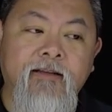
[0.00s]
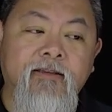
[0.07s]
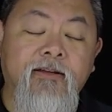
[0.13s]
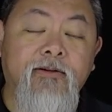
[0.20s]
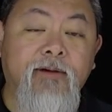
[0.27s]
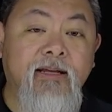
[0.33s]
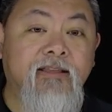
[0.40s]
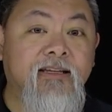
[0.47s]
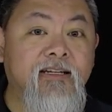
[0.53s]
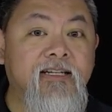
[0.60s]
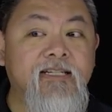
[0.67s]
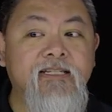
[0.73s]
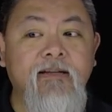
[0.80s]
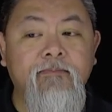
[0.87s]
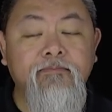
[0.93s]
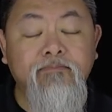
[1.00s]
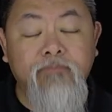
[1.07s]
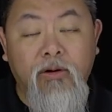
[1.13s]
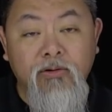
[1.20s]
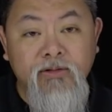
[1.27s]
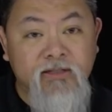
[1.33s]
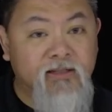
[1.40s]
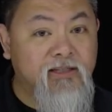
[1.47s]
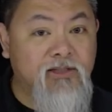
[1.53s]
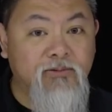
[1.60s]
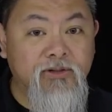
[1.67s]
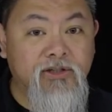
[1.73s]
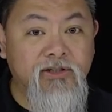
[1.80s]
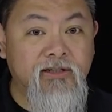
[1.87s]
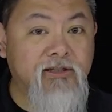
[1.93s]
The great thing is most of the
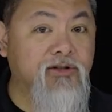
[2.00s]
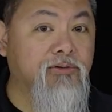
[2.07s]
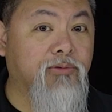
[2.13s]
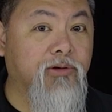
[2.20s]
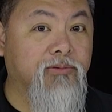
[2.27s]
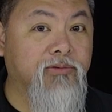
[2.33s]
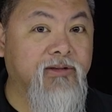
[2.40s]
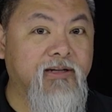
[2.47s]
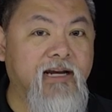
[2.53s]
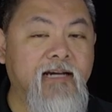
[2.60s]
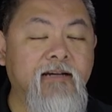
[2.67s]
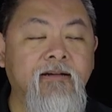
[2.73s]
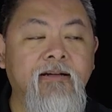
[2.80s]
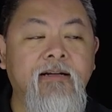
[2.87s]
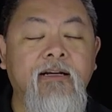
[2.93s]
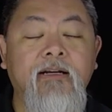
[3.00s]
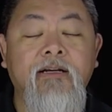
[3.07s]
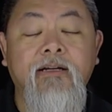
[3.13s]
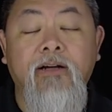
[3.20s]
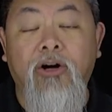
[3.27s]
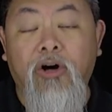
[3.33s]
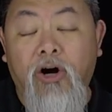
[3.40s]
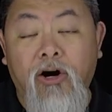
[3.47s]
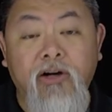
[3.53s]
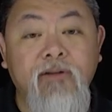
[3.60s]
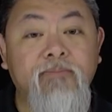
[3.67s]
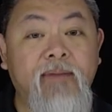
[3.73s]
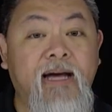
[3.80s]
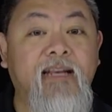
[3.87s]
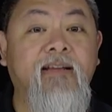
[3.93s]
switches that you'll work with today
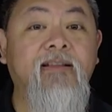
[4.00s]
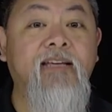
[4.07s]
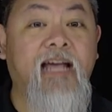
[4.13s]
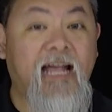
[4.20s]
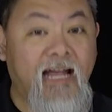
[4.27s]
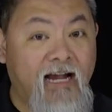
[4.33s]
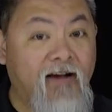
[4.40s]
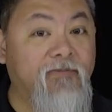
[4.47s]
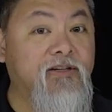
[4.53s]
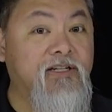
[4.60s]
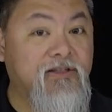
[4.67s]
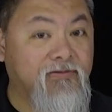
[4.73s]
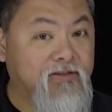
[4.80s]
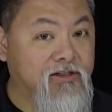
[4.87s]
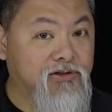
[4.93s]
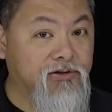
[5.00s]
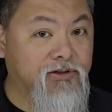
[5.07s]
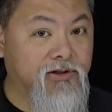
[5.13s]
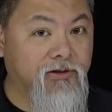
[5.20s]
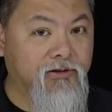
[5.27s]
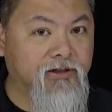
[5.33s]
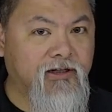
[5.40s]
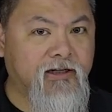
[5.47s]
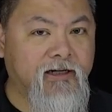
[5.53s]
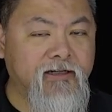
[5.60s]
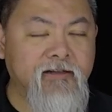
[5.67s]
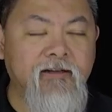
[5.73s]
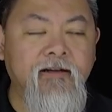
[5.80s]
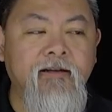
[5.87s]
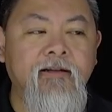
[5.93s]
automatically have this feature turned
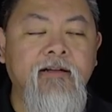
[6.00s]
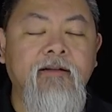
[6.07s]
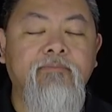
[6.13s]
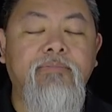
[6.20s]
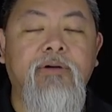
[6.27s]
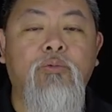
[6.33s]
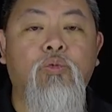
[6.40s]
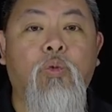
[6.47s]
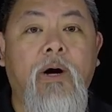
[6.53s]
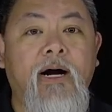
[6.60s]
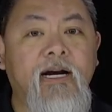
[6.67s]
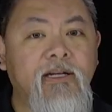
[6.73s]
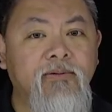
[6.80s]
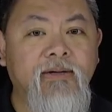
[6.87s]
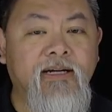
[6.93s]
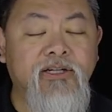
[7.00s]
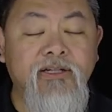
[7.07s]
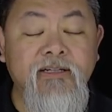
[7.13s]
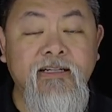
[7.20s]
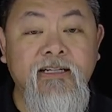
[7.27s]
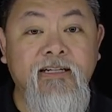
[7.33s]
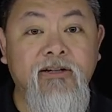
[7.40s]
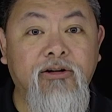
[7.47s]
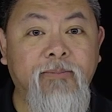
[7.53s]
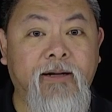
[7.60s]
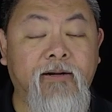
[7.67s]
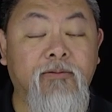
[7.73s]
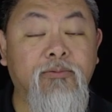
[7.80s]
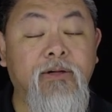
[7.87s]
on but why do we actually need to know about it?